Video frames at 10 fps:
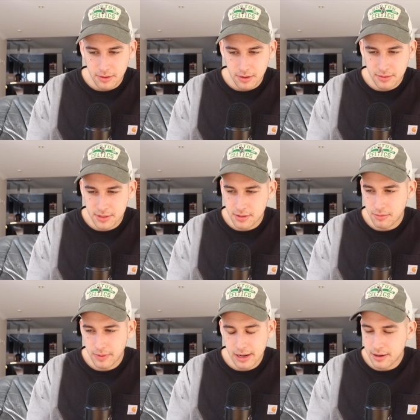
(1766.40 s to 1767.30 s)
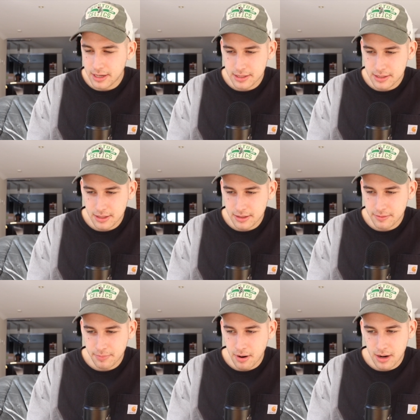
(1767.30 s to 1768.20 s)
It was the weirdest
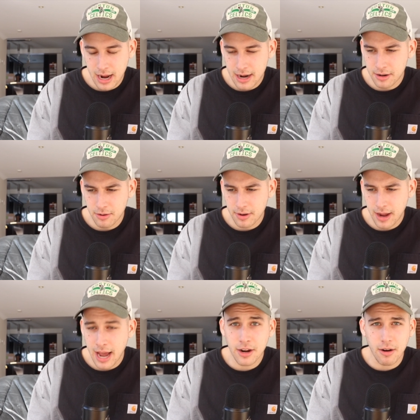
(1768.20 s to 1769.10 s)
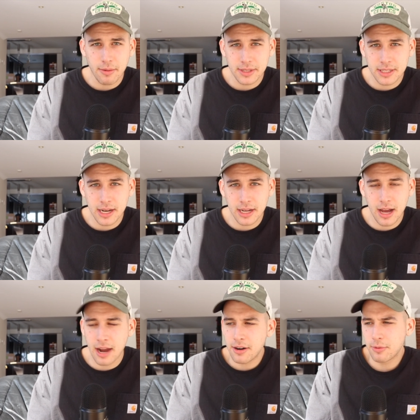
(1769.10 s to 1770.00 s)
part. I don't know. I know. I was sitting.
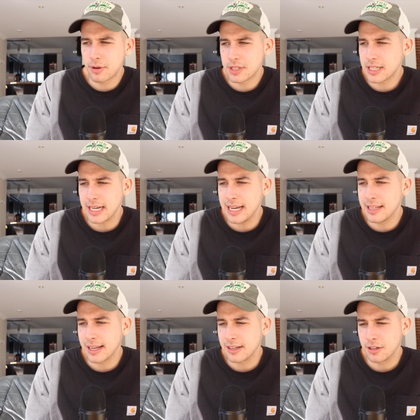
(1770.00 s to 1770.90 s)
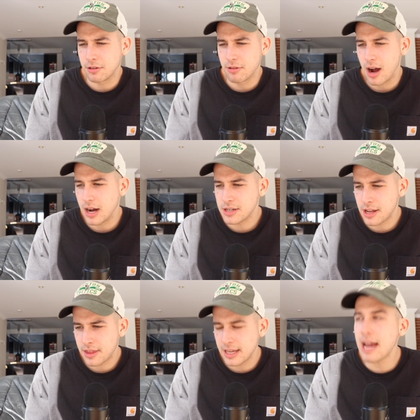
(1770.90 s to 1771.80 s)
I don't know. We were just like in like a garage. I
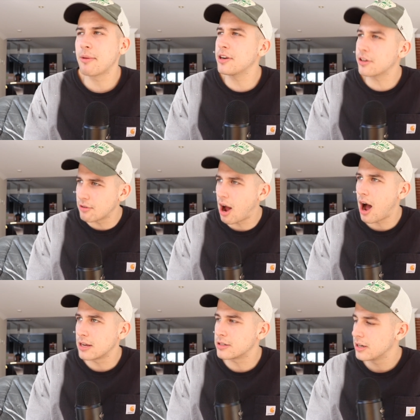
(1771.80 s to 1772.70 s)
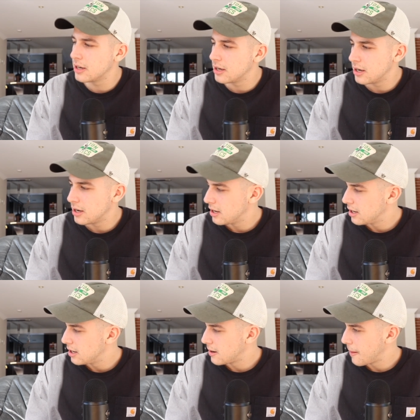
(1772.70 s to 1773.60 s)
think. Yeah, we were in a garage.
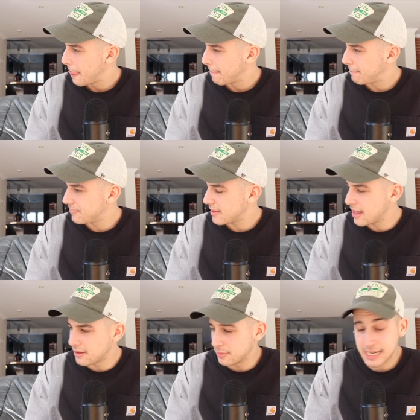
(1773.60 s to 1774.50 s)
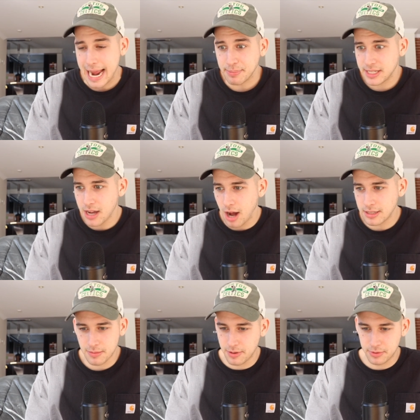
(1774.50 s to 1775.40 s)
And there was an empty hot
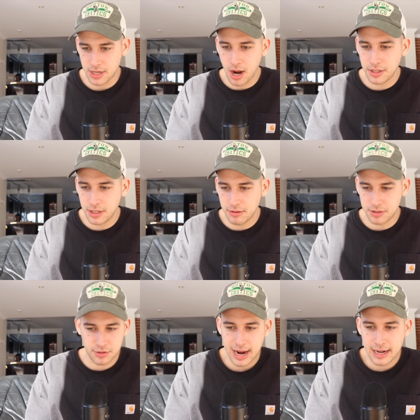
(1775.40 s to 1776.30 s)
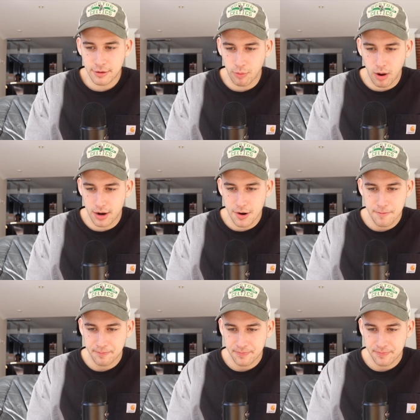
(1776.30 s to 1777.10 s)
tub that was not in use, drained of water.